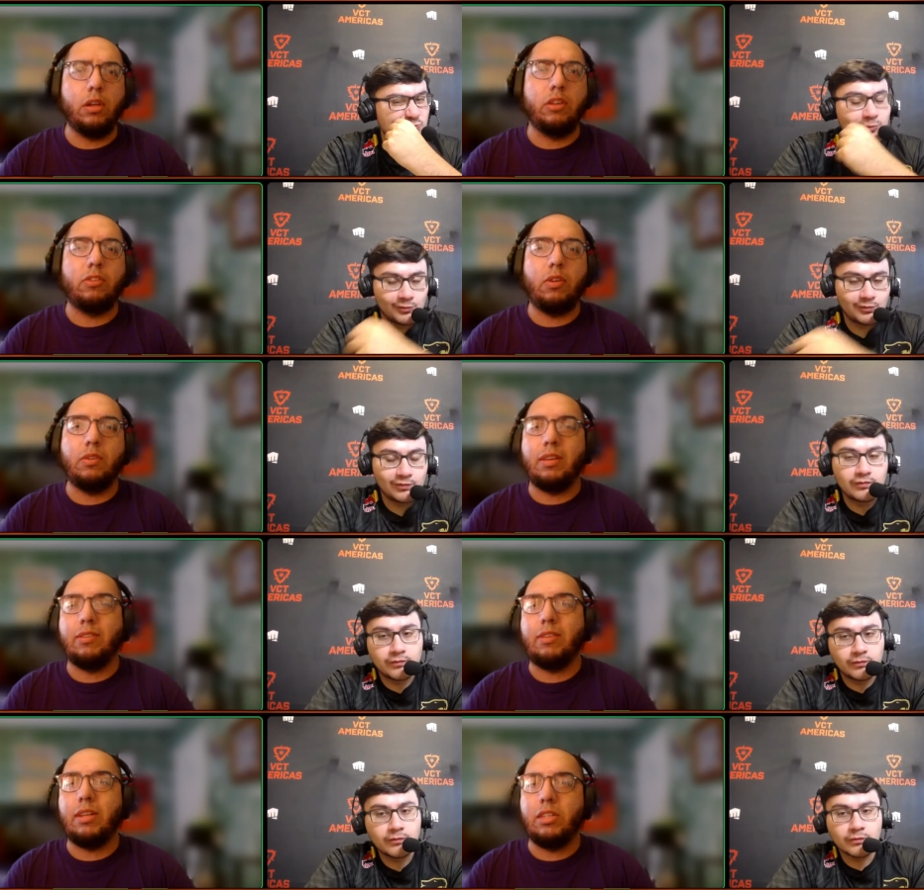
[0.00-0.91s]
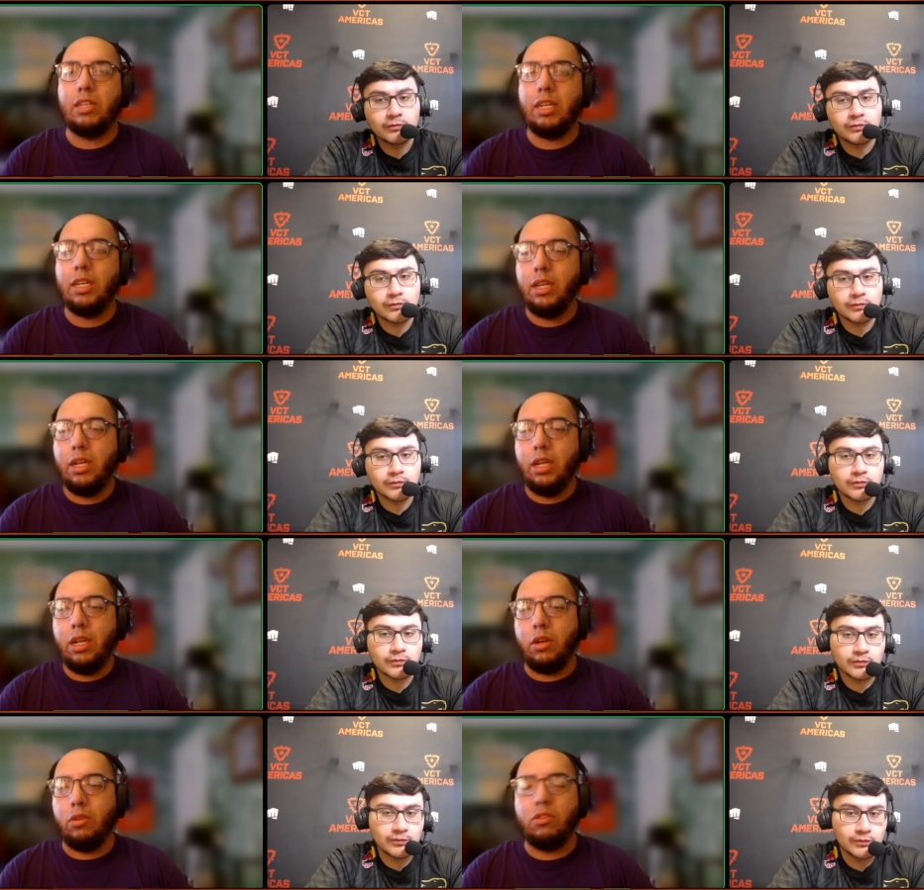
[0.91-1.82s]
Speaker 1: on the series against EG. You
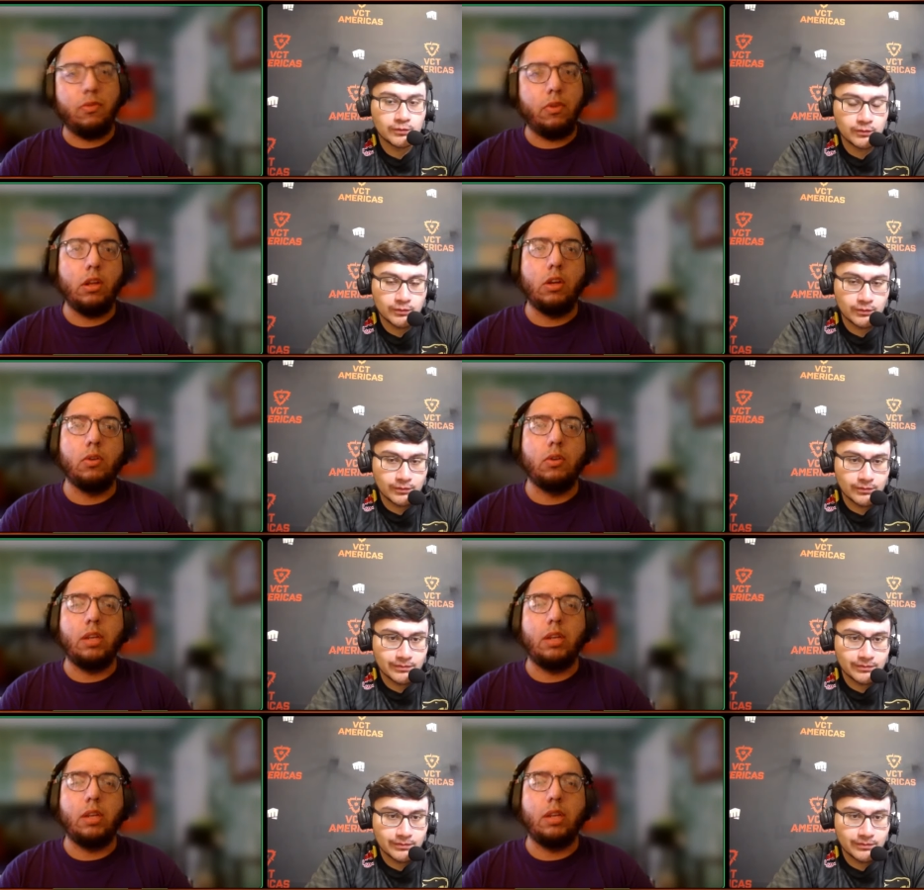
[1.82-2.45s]
know, tough way to go